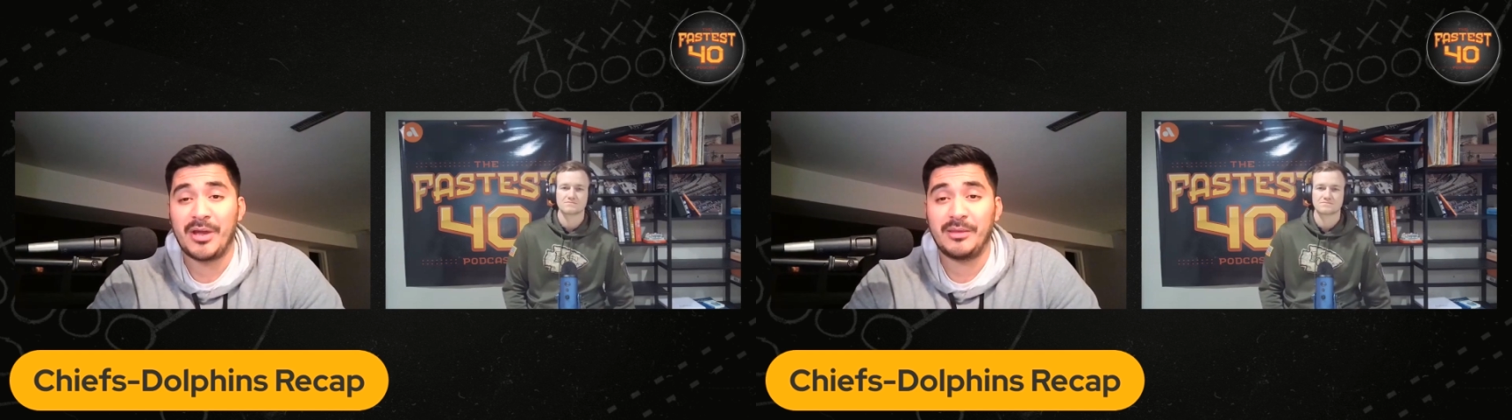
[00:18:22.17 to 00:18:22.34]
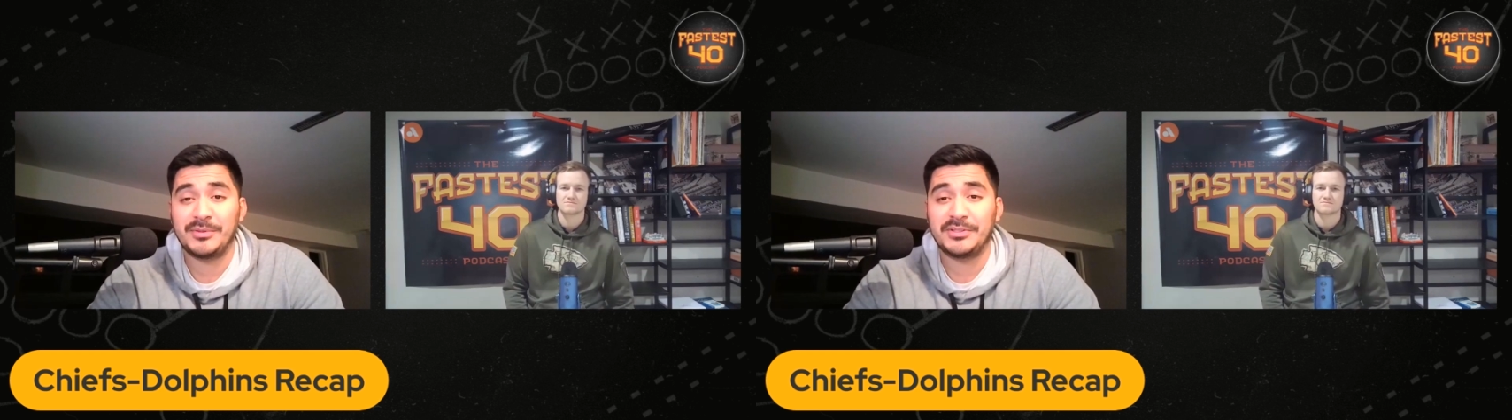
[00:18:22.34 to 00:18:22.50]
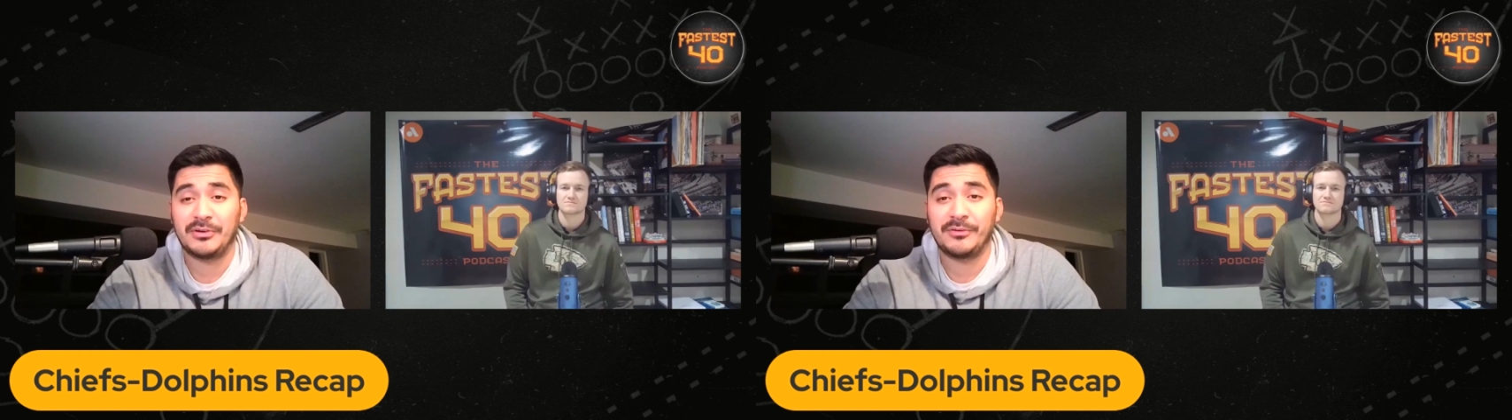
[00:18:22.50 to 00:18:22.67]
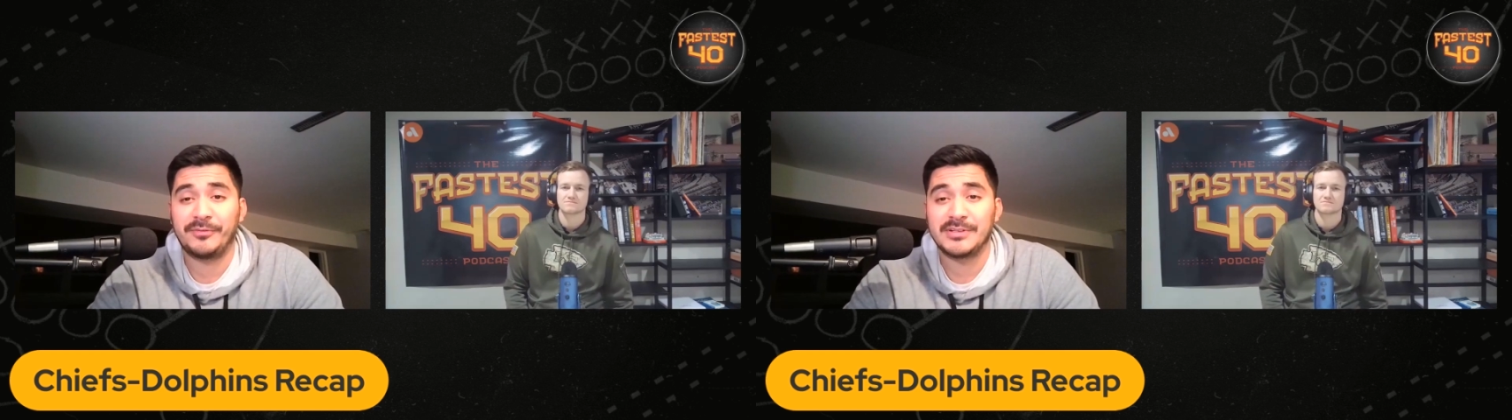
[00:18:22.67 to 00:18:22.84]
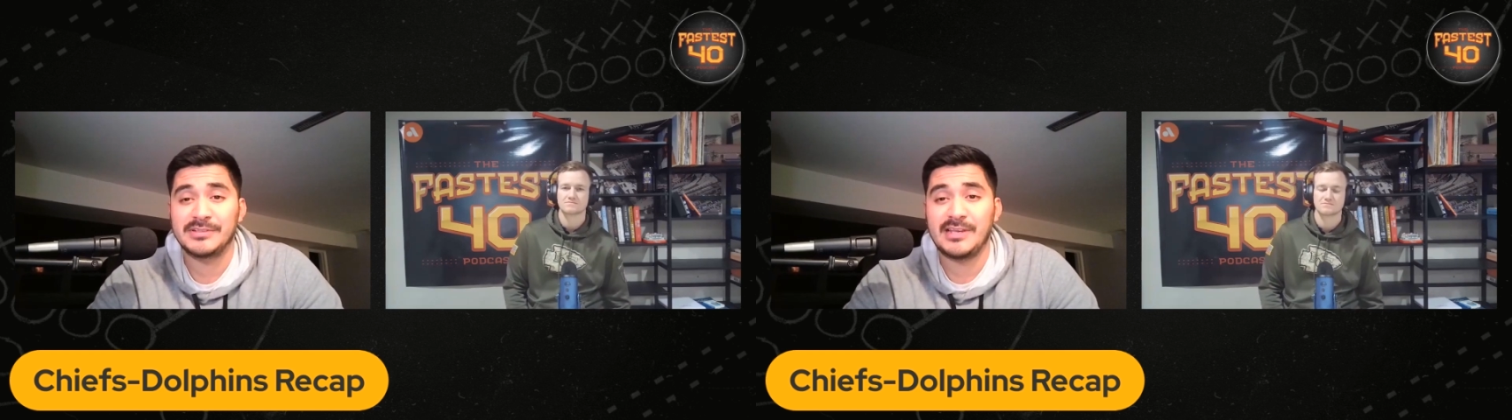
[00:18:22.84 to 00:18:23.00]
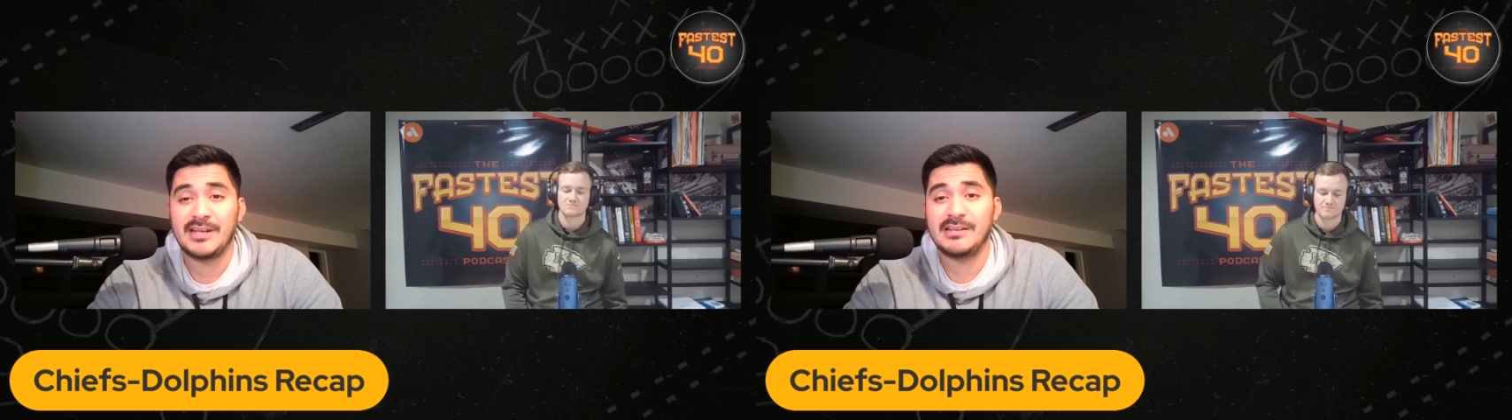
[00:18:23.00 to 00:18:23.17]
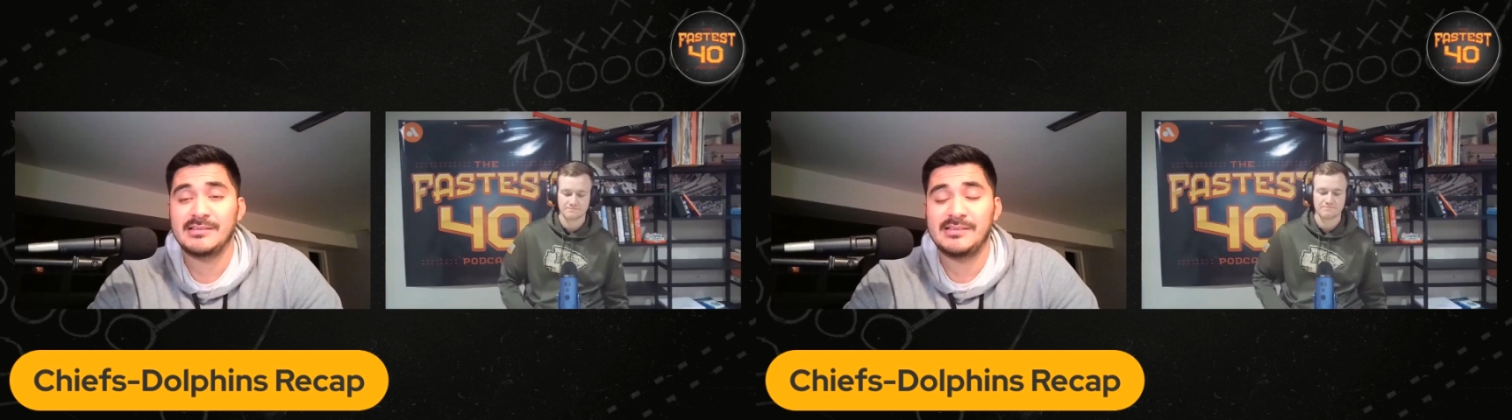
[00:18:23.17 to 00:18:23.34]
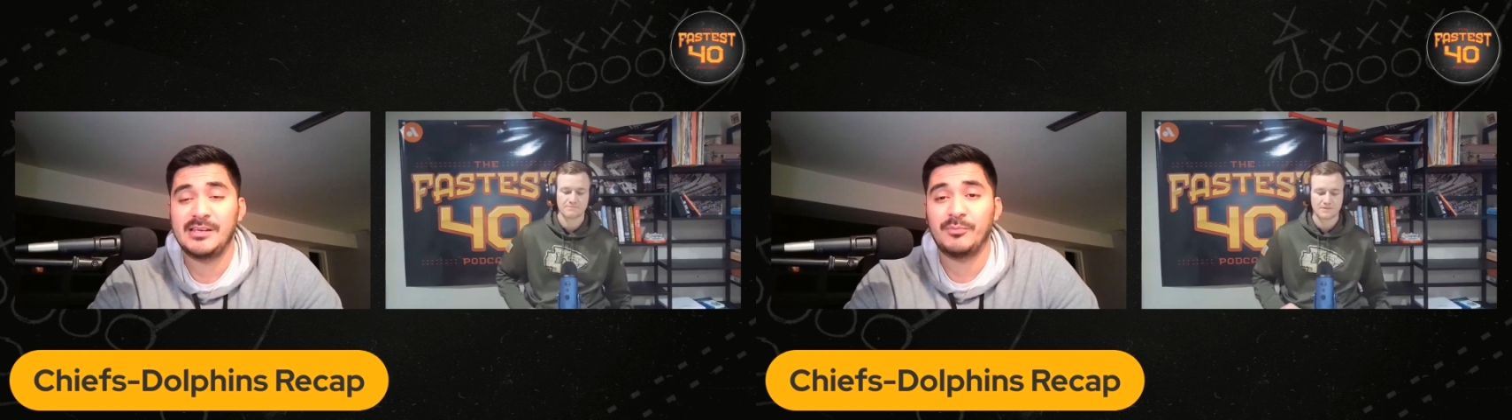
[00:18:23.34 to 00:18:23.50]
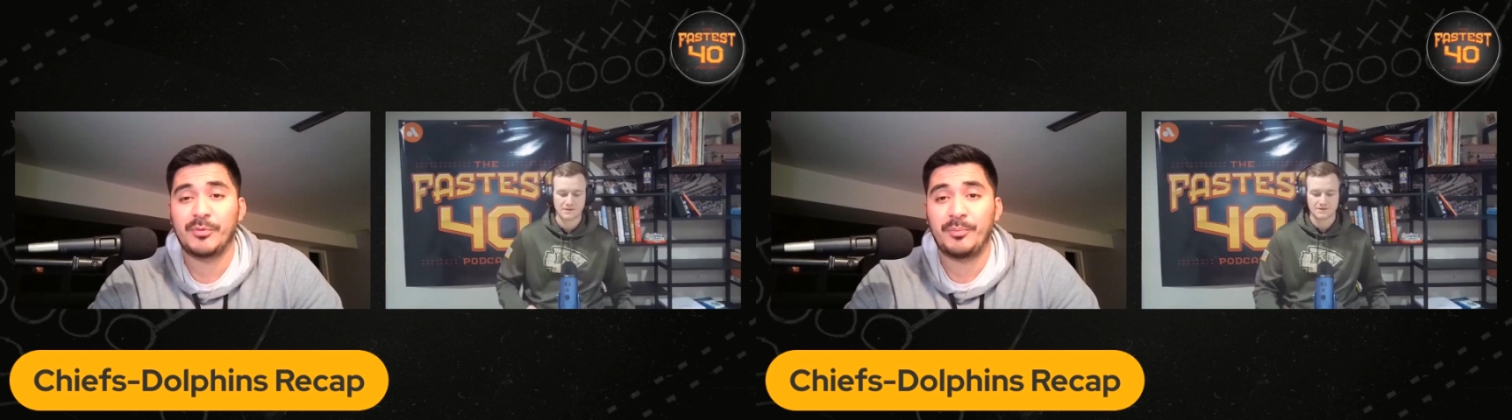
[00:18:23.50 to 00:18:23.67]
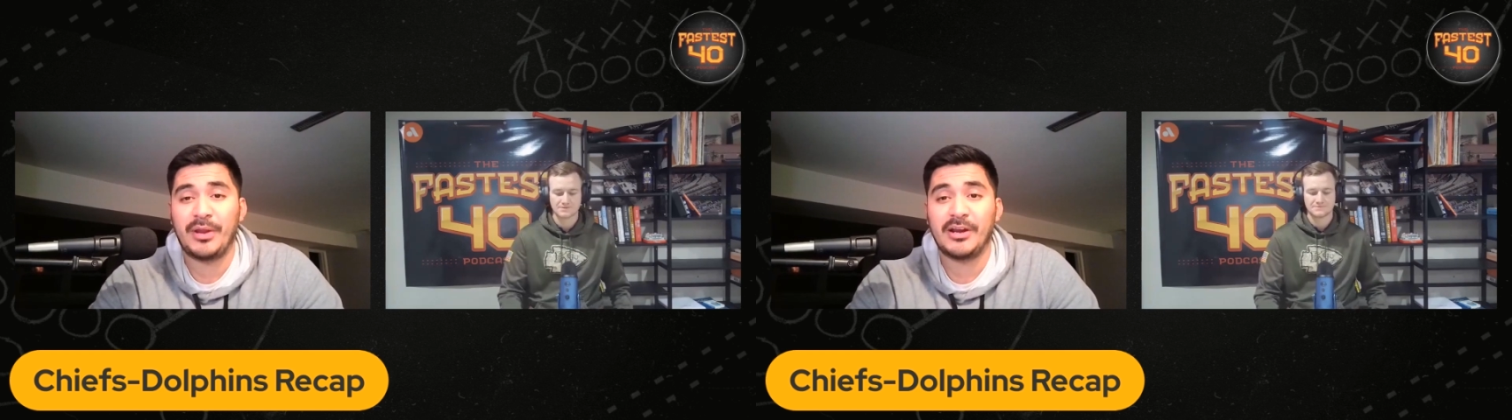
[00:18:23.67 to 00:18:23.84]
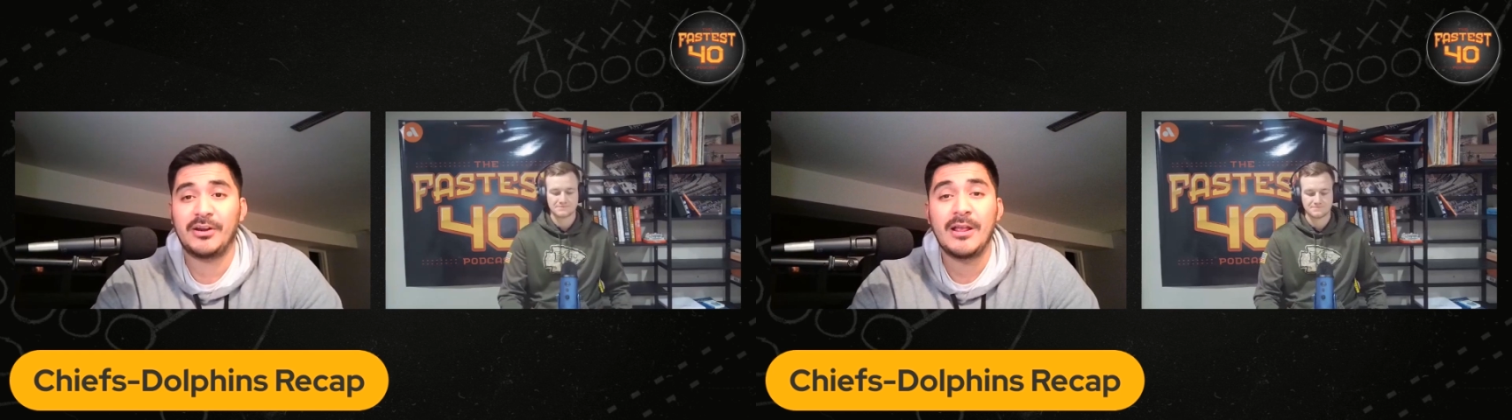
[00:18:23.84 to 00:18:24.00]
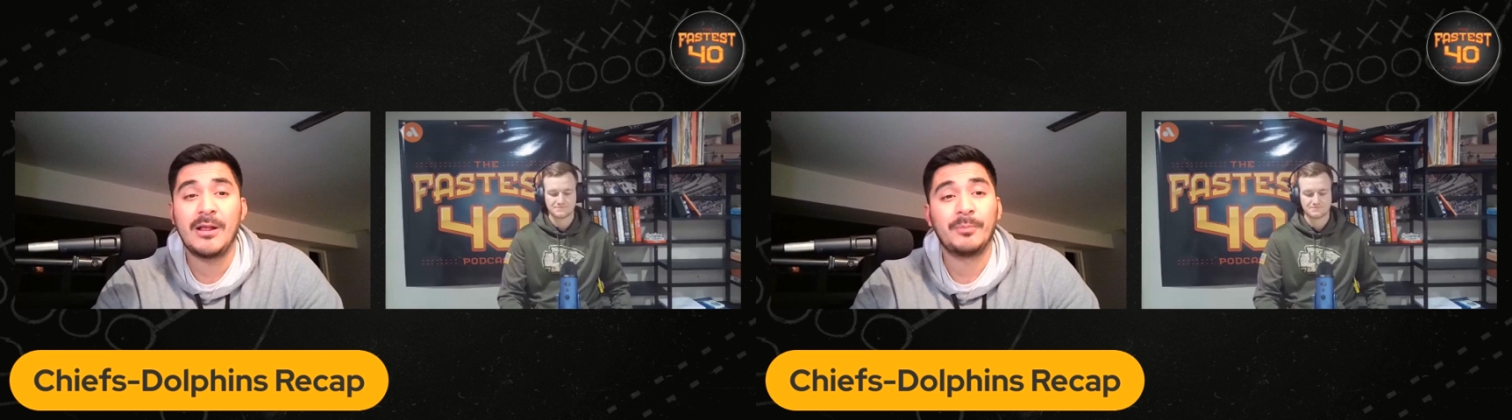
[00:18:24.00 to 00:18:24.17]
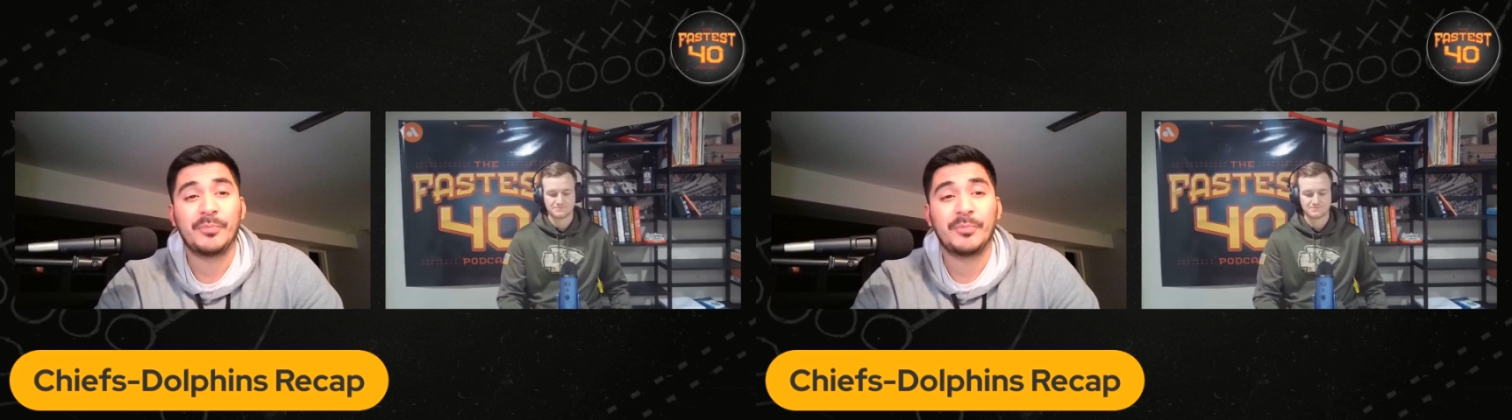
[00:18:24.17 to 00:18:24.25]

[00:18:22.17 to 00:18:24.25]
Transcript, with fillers: Miami Dolphins. They didn't seem prepared.